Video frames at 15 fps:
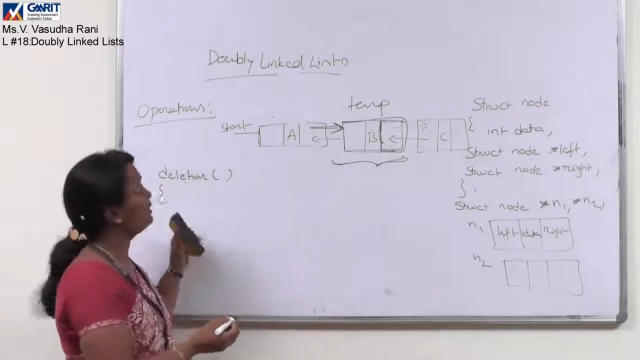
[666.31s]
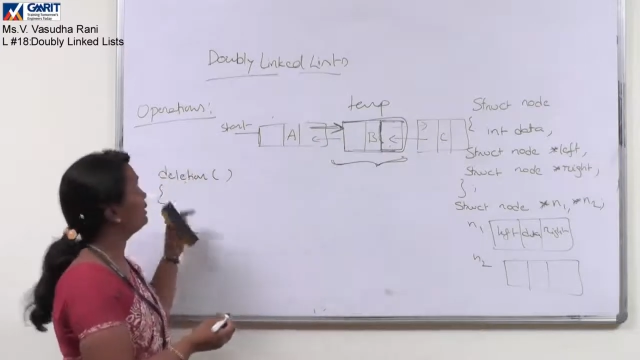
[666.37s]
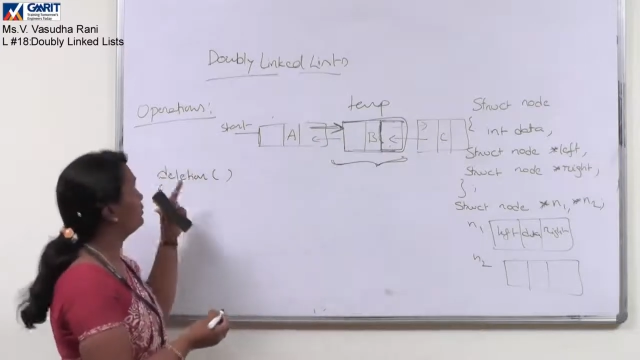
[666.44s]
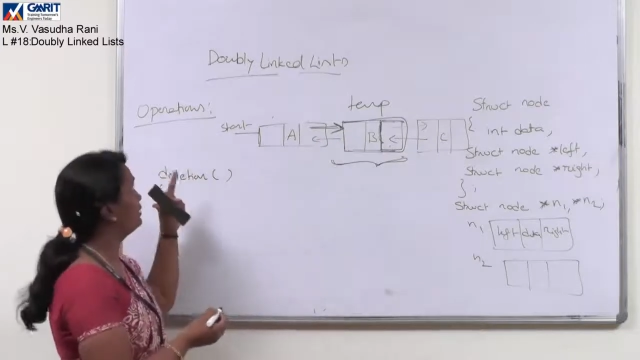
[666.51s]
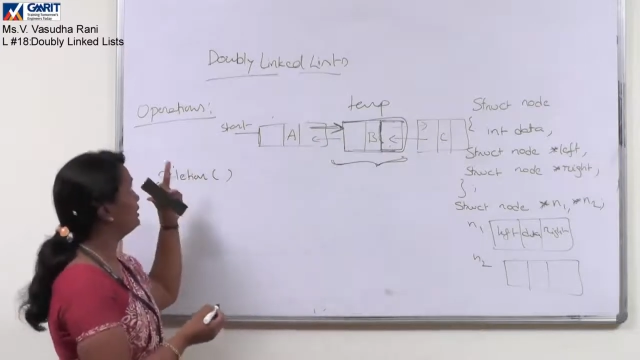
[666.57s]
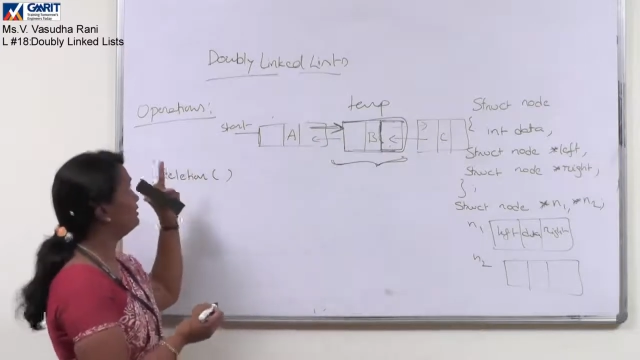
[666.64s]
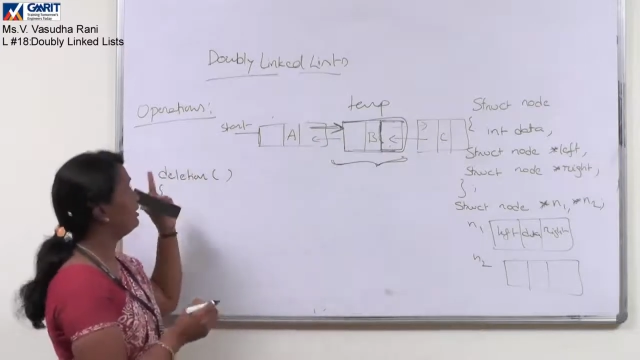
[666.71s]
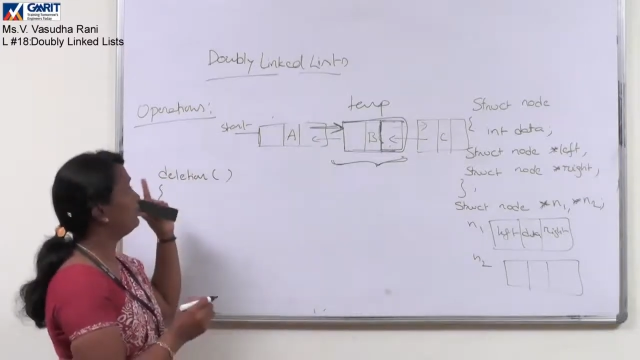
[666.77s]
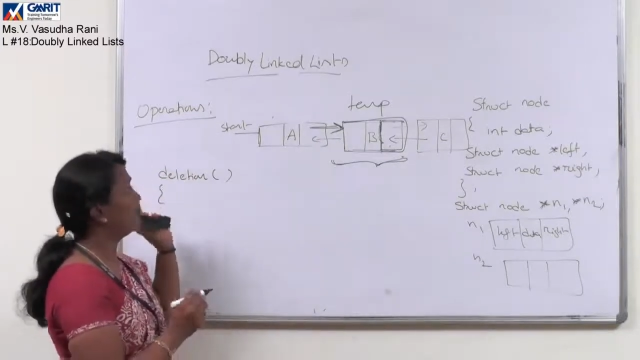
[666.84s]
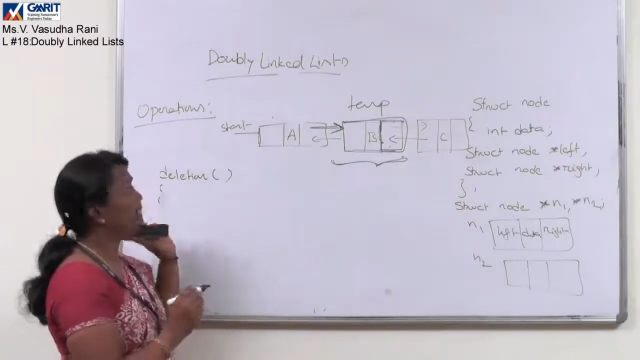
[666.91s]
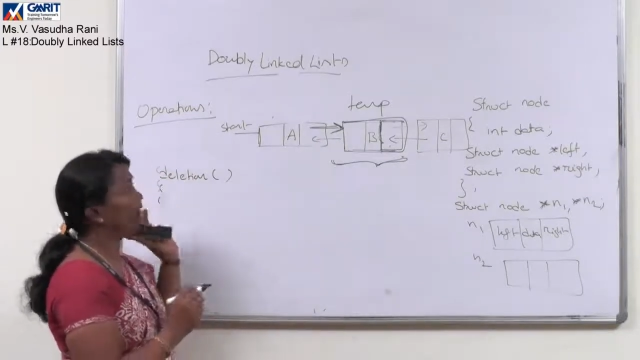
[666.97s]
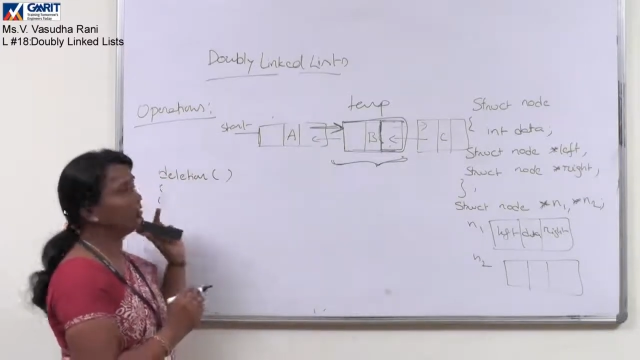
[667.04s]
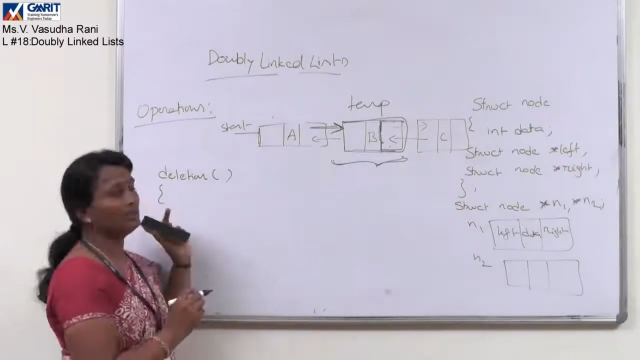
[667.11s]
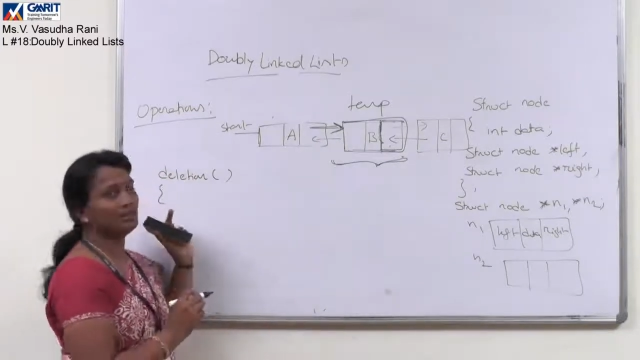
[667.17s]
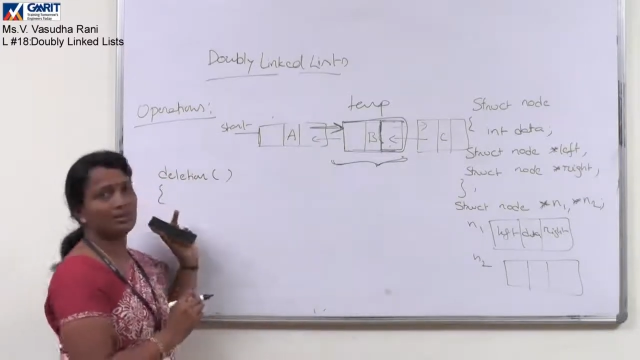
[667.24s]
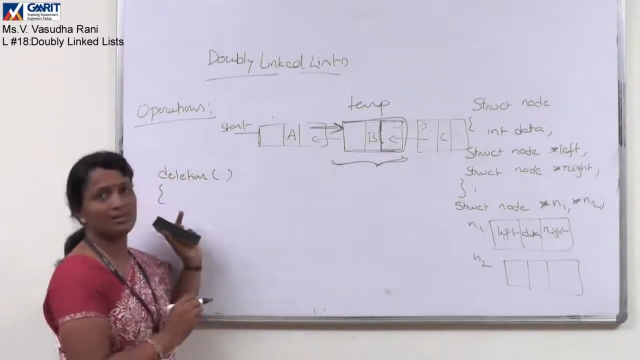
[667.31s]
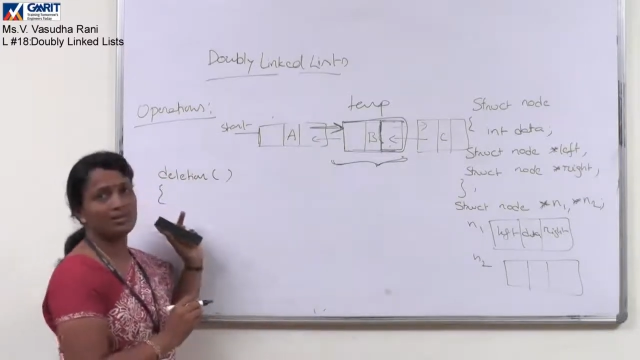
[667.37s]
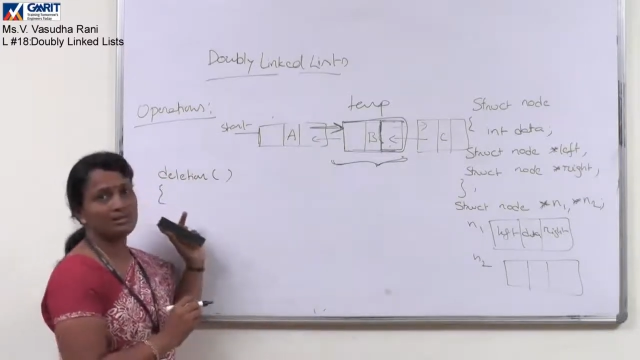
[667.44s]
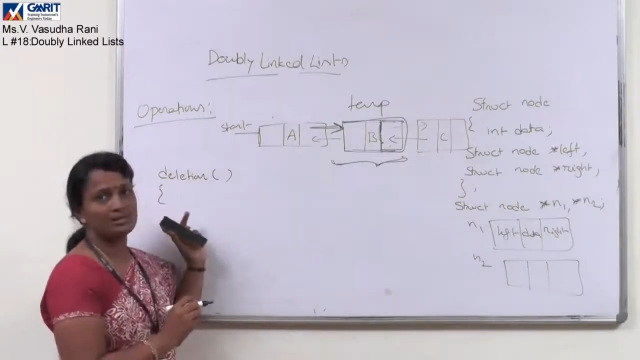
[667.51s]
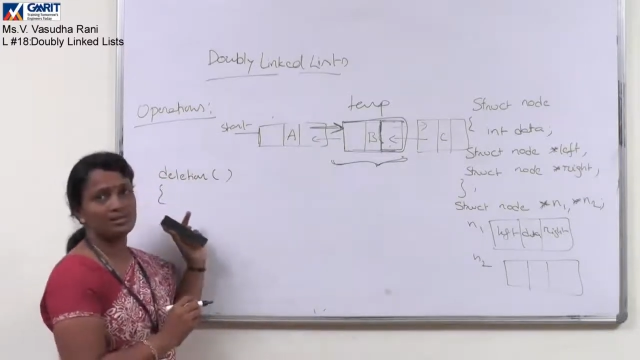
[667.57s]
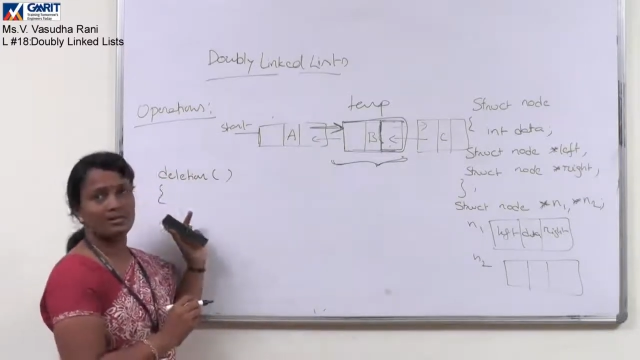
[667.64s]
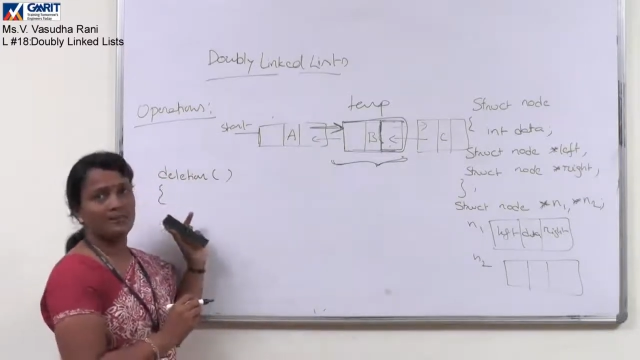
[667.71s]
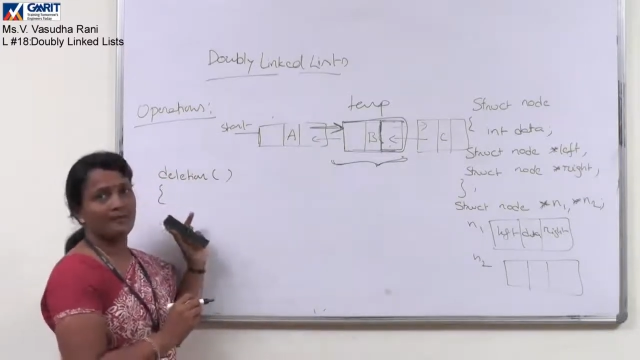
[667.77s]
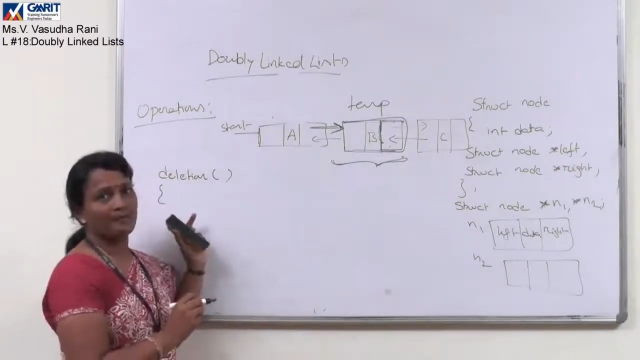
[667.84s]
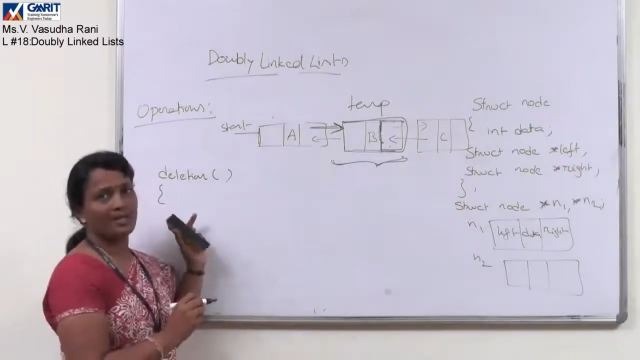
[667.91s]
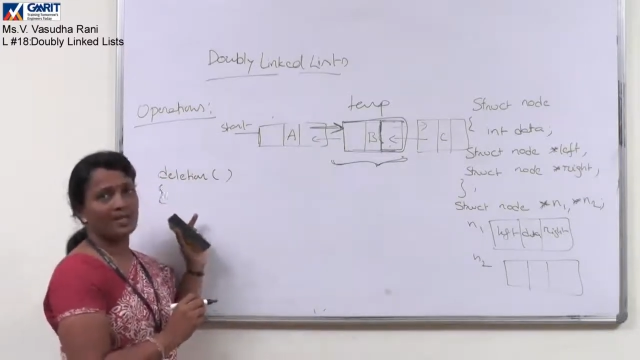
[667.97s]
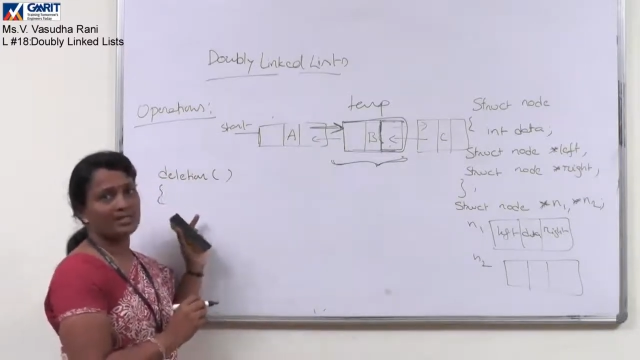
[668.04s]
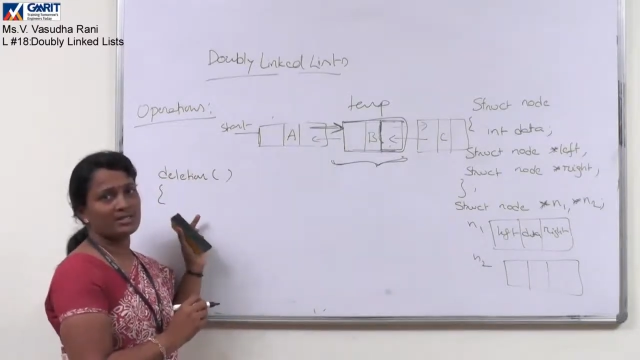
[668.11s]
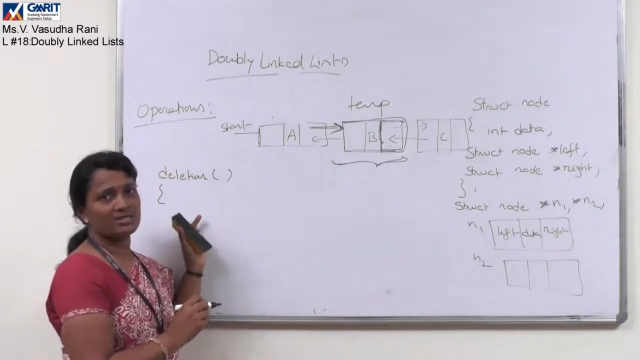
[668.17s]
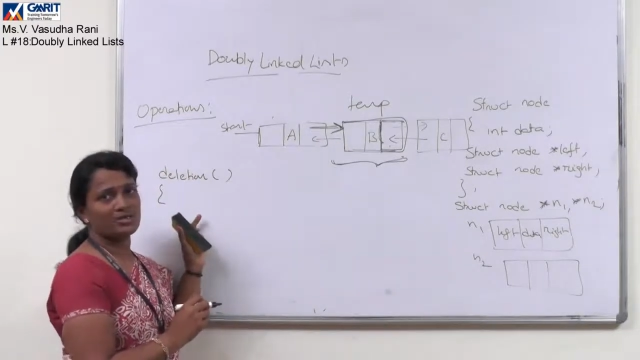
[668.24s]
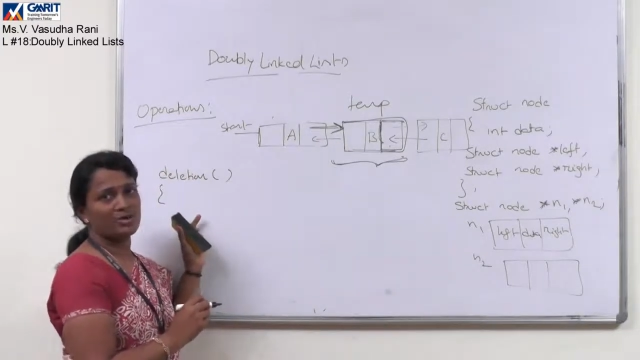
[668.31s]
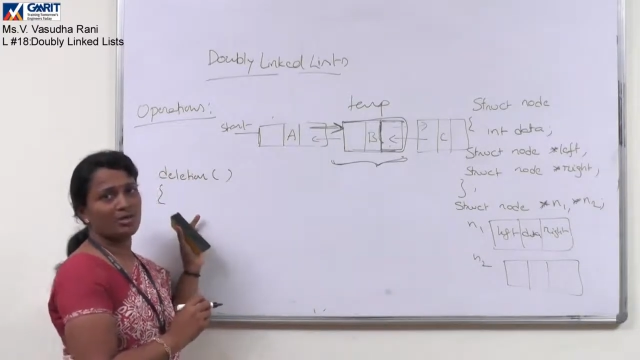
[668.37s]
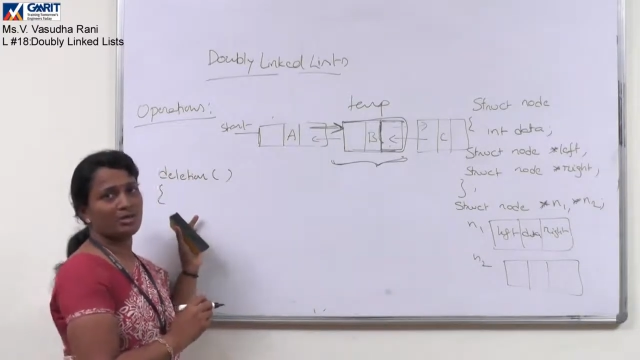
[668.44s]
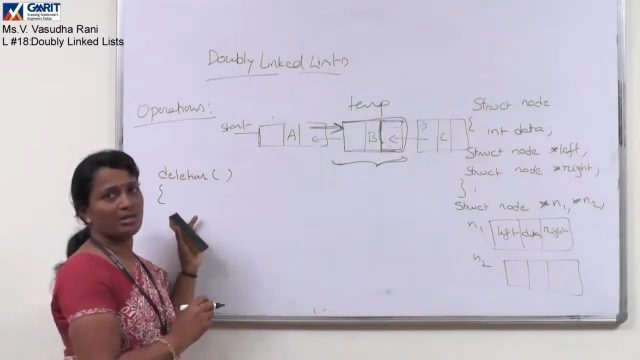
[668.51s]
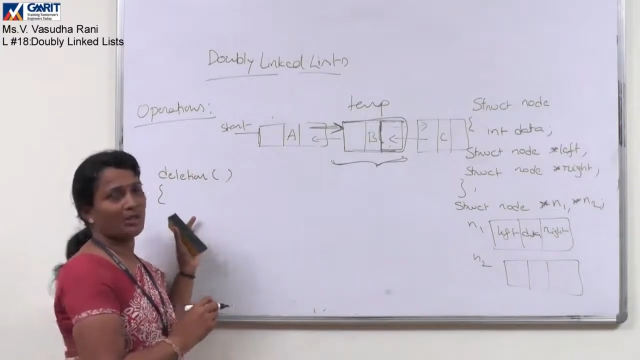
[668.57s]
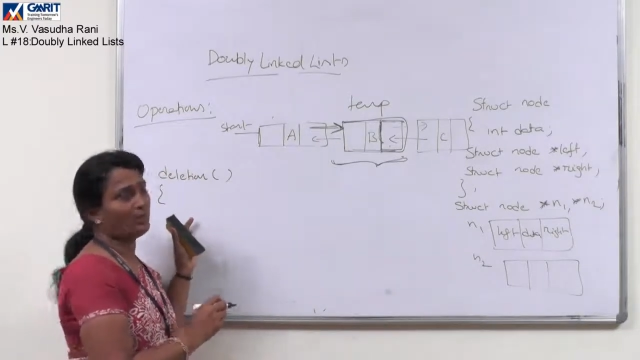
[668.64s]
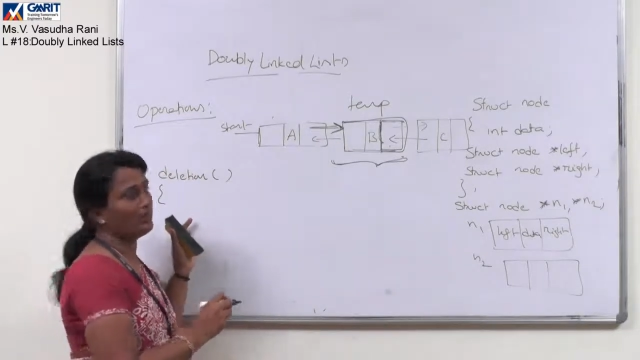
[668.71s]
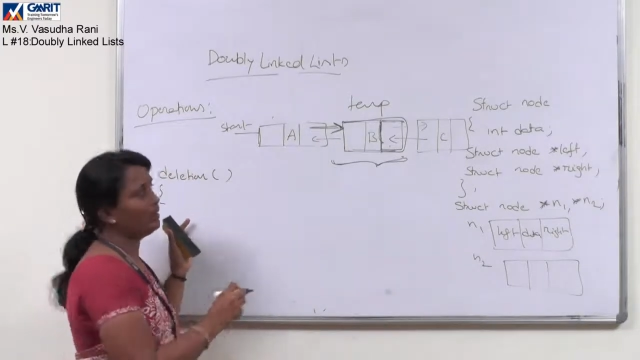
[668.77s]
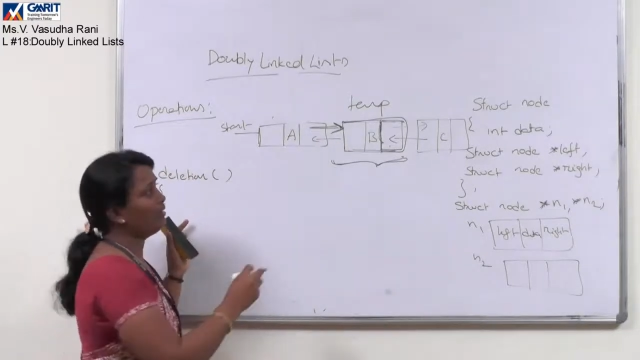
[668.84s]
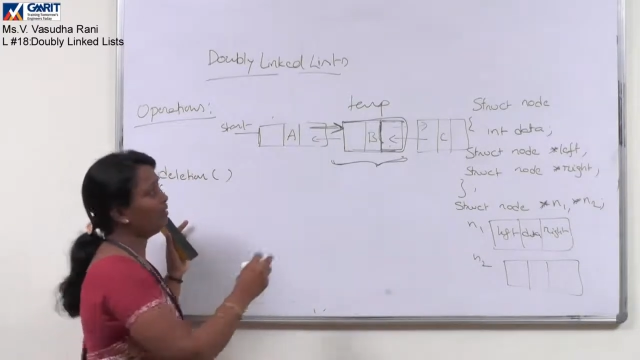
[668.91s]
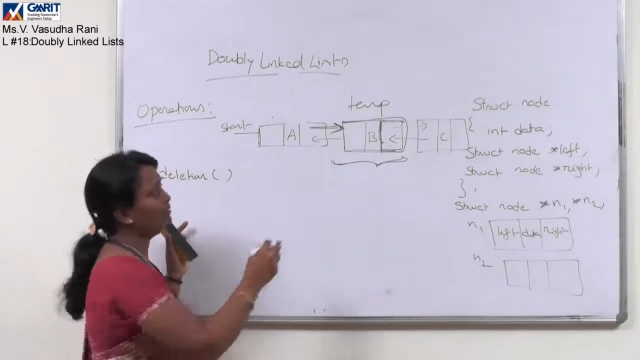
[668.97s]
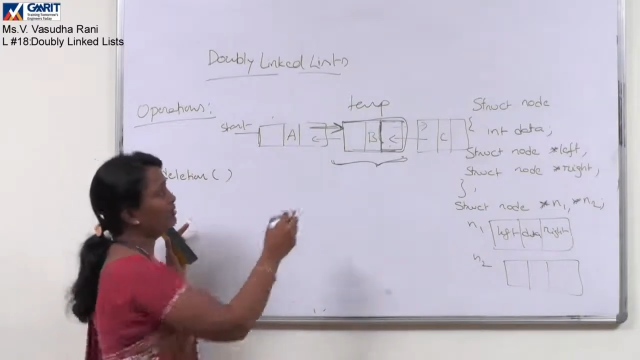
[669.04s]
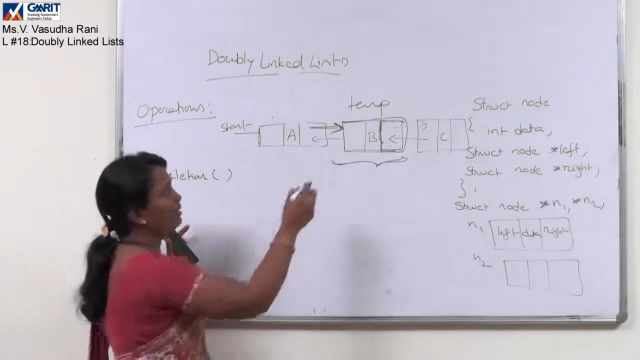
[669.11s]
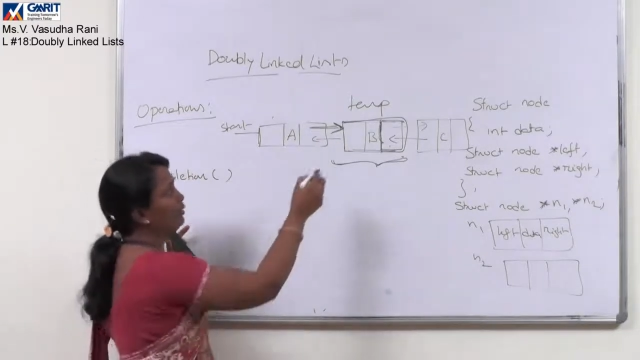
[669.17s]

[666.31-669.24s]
But with doubly linked list, that is not required.